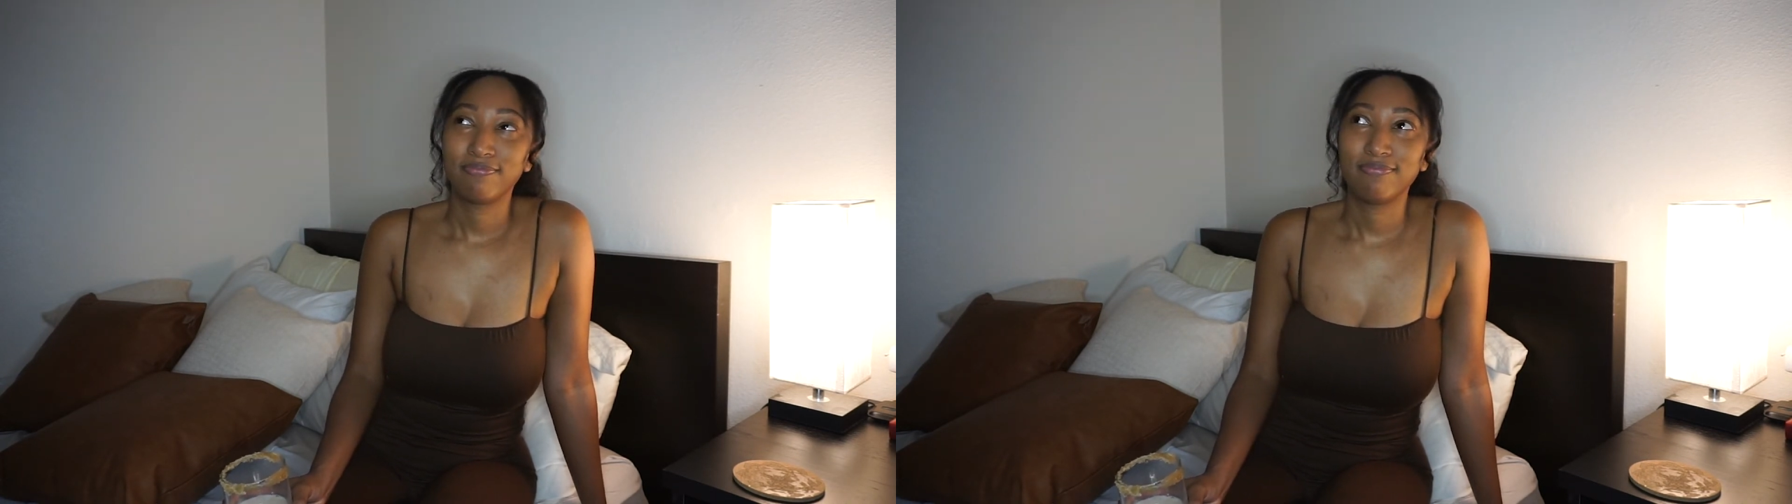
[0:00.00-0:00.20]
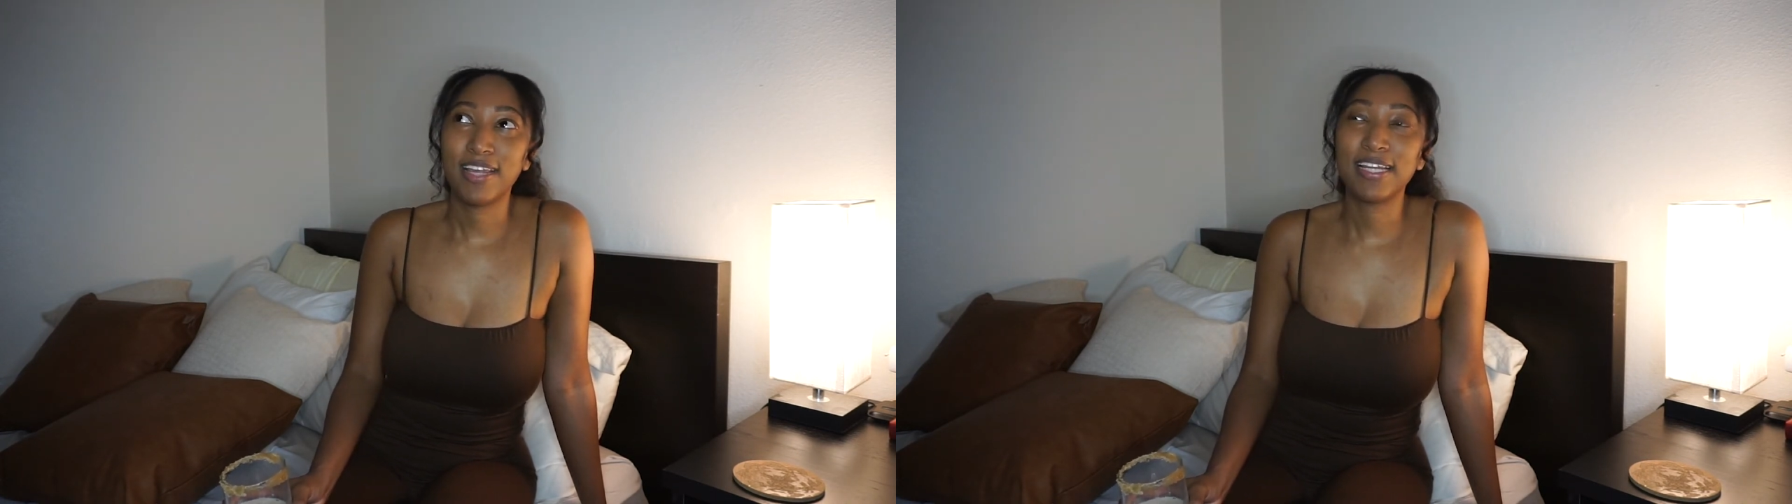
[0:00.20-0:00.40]

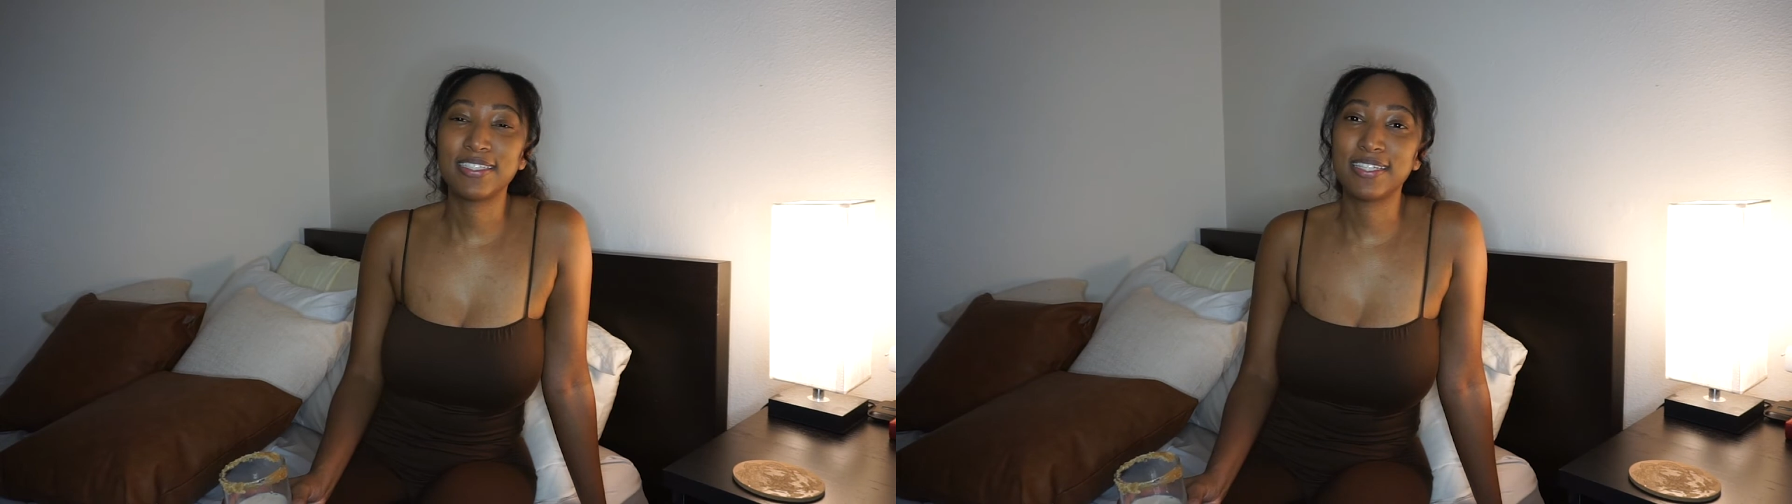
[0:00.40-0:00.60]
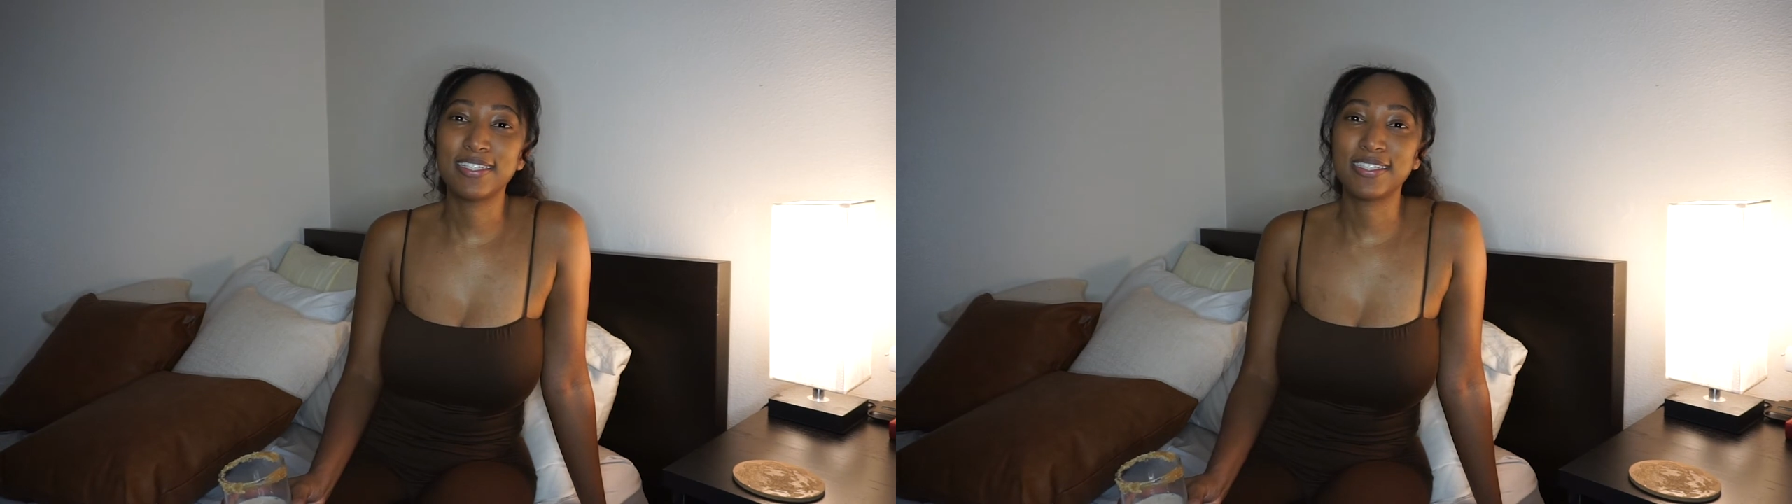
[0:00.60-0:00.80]
in a
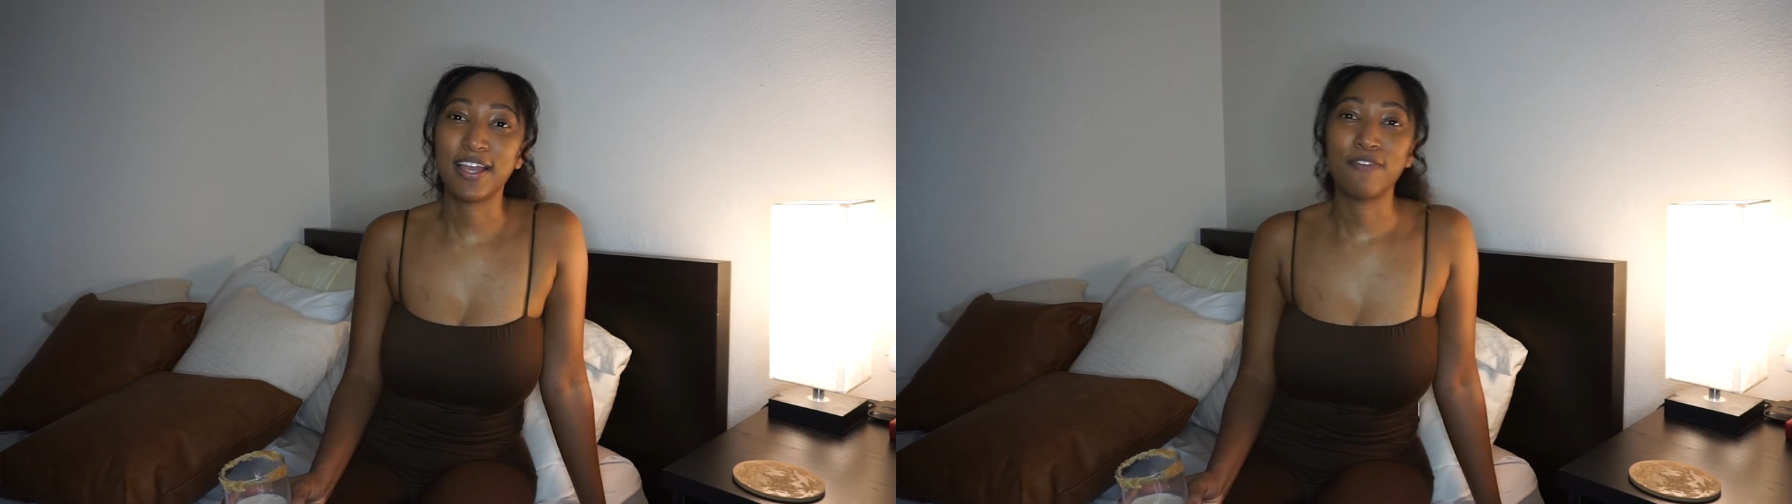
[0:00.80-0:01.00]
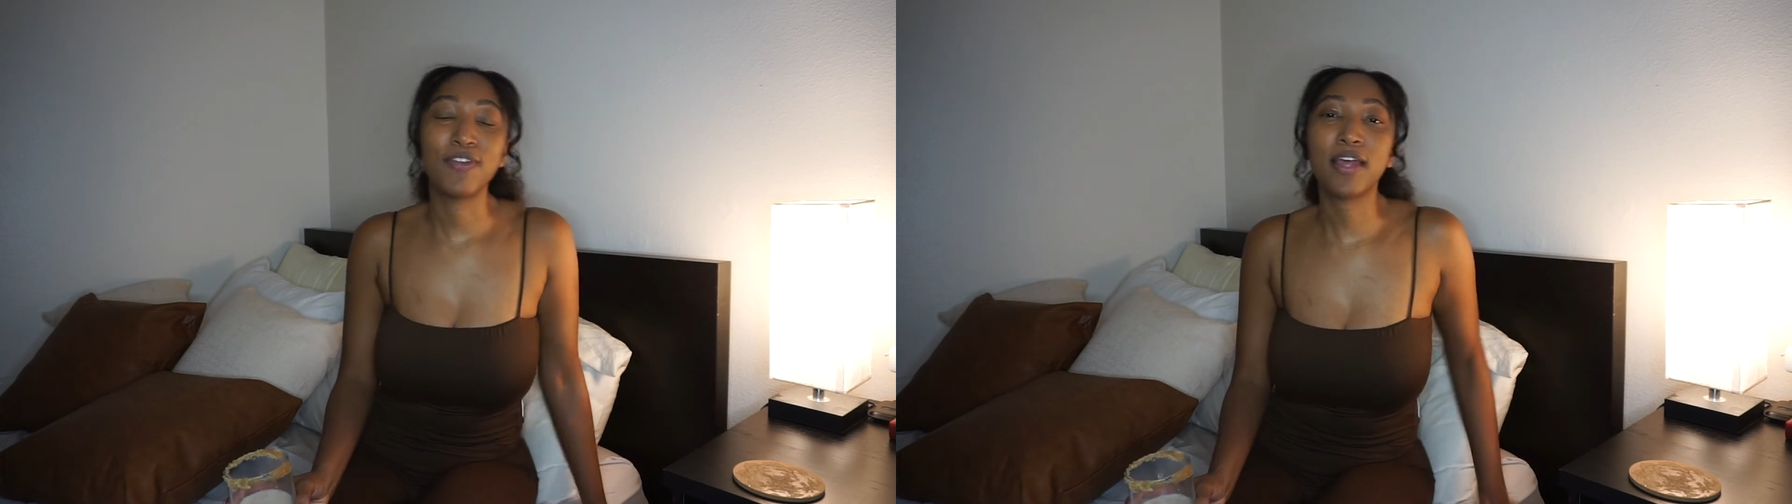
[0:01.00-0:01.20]
sense
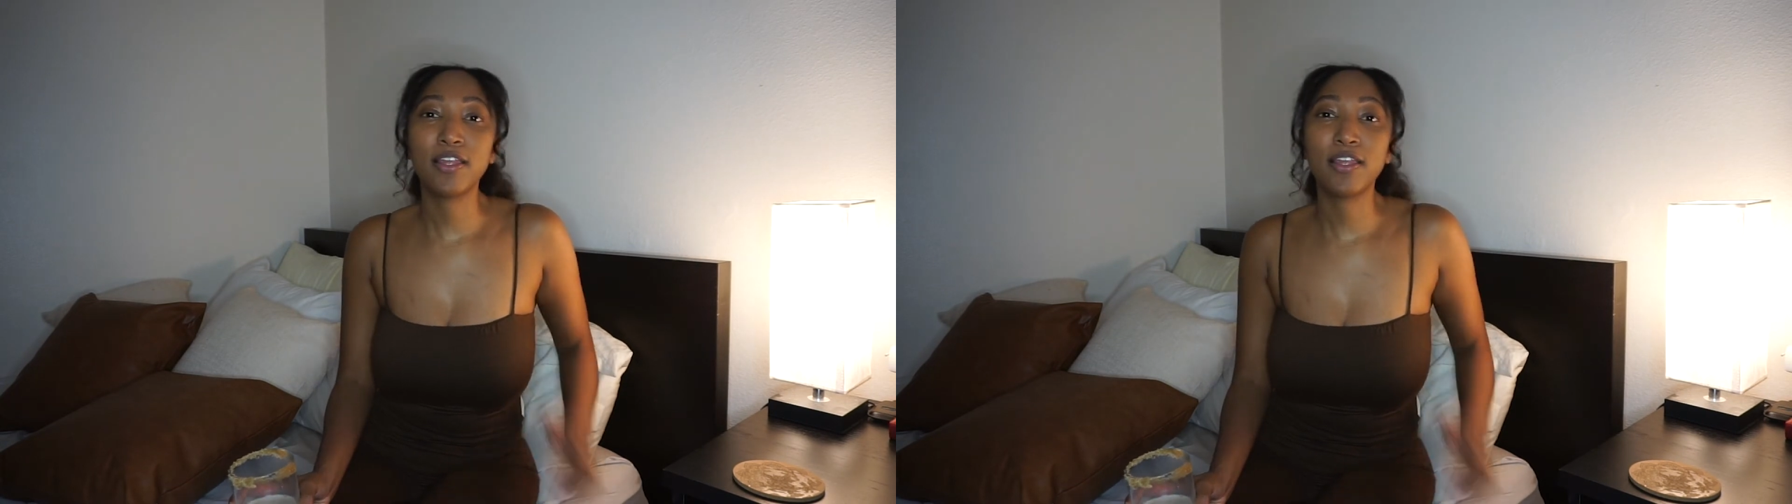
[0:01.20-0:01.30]
of, not